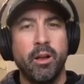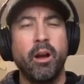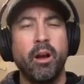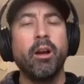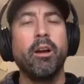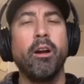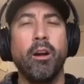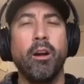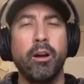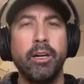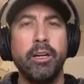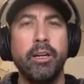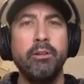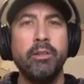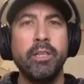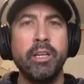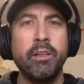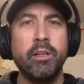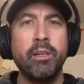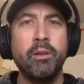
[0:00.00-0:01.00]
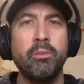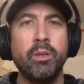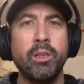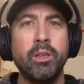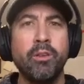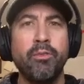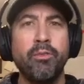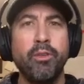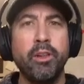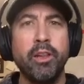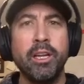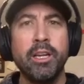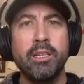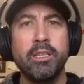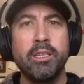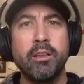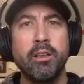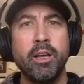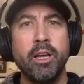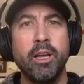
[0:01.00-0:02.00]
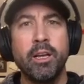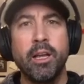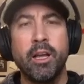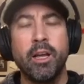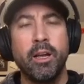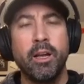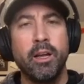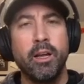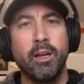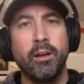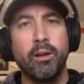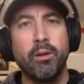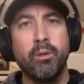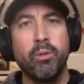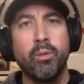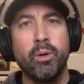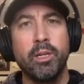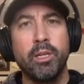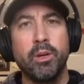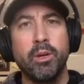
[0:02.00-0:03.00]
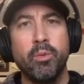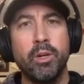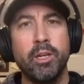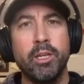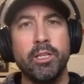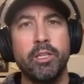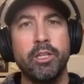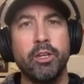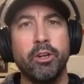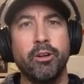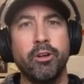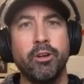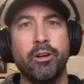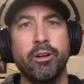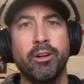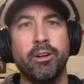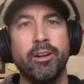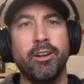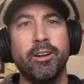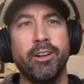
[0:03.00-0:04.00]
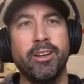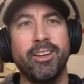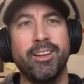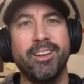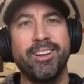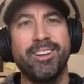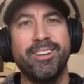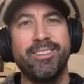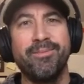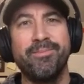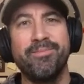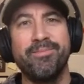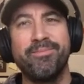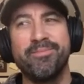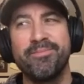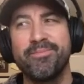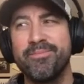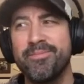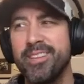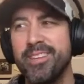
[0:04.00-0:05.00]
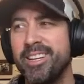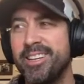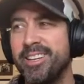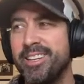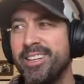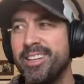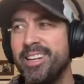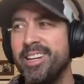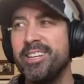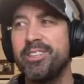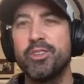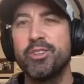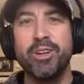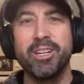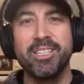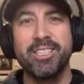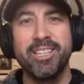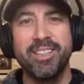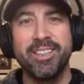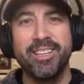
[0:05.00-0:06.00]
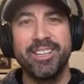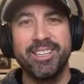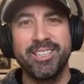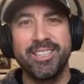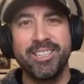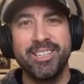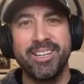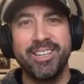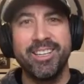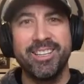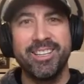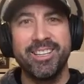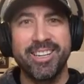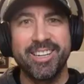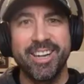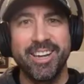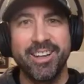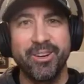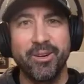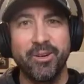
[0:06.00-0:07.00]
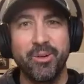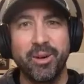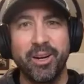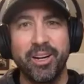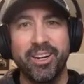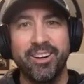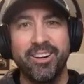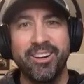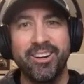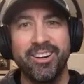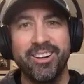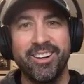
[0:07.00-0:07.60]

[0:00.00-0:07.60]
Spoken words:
Are you dealing with affiliates a lot? What is your interest in this category here?